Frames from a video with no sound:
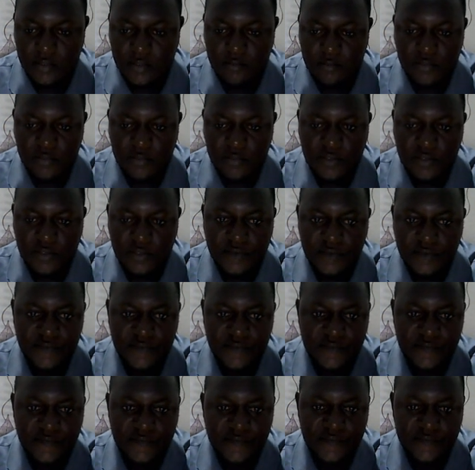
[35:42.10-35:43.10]
move
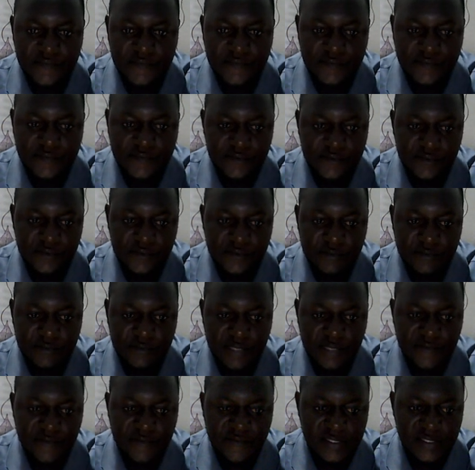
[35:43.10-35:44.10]
to
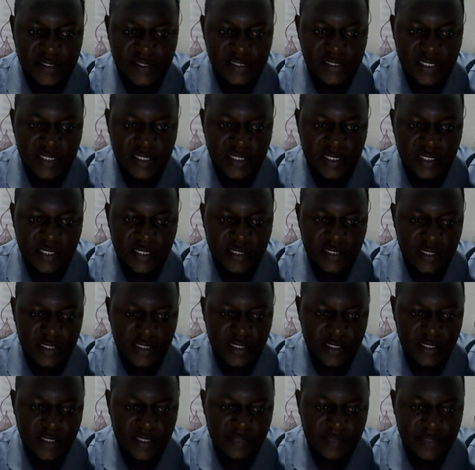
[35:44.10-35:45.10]
my first slide and
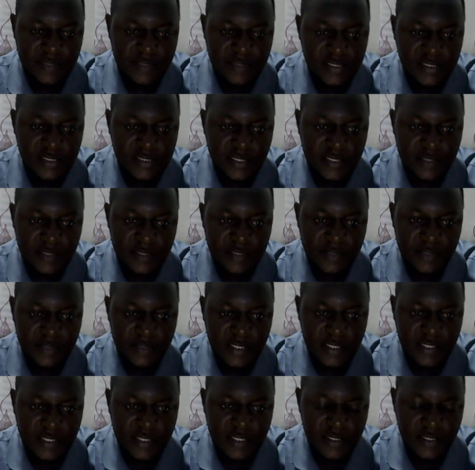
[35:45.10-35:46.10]
then paste them
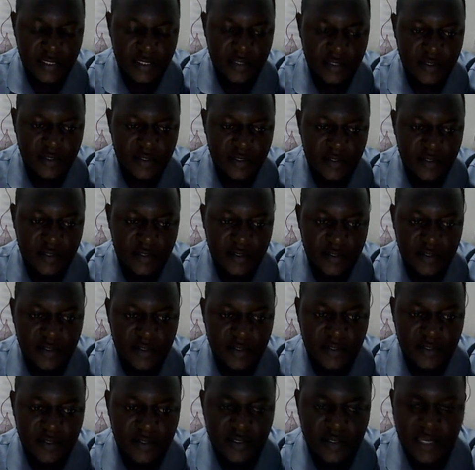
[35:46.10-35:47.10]
here.
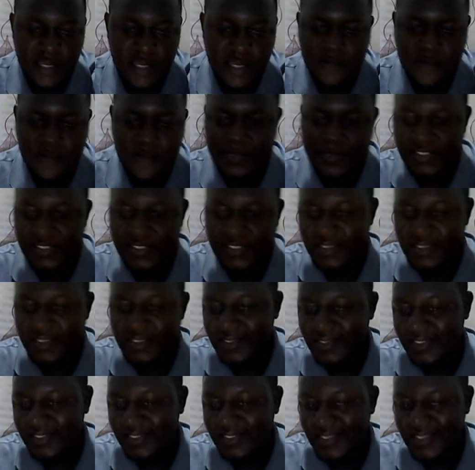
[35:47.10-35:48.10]
I'll paste
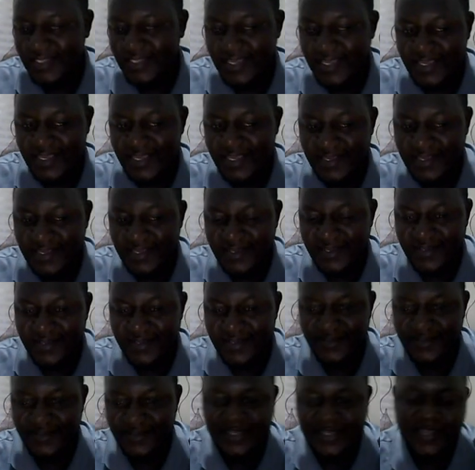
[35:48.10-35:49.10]
it there.
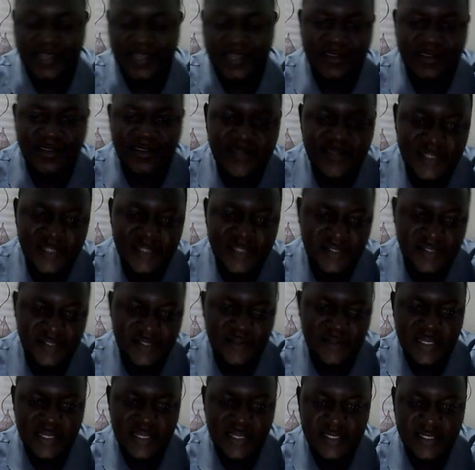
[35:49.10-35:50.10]
Okay, so
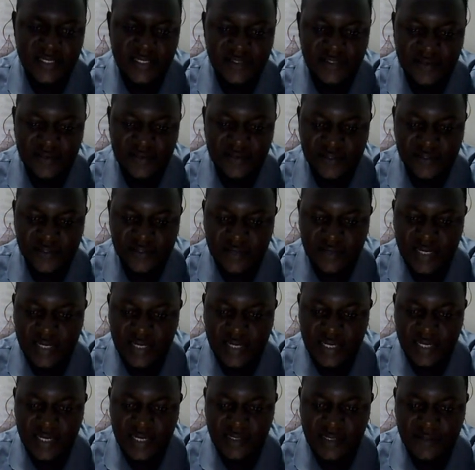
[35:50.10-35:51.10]
that is also
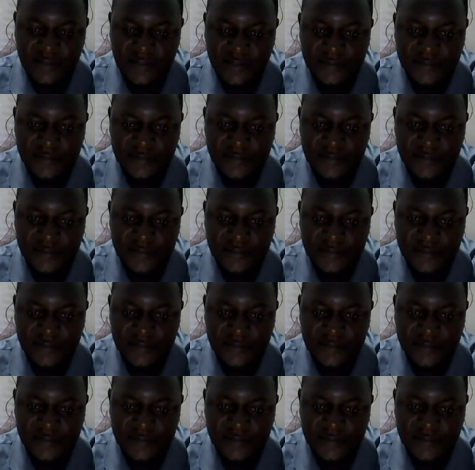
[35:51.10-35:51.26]
done.